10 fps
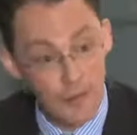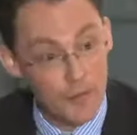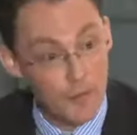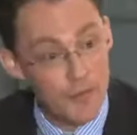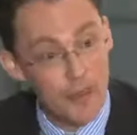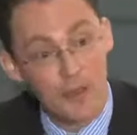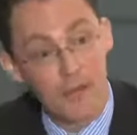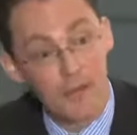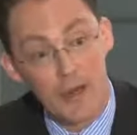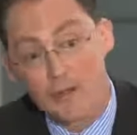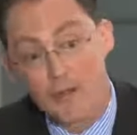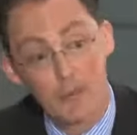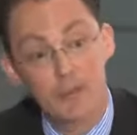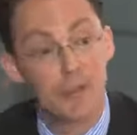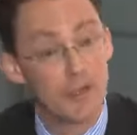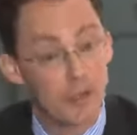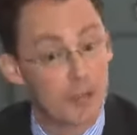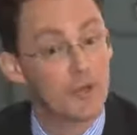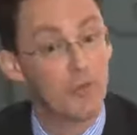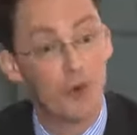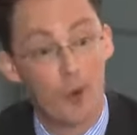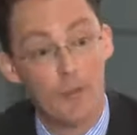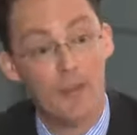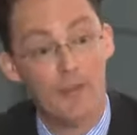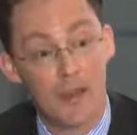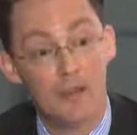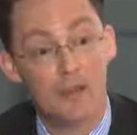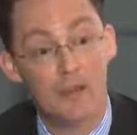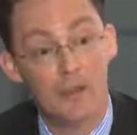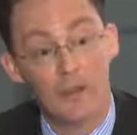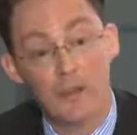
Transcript: considerably outnumber sudden infant death syndrome.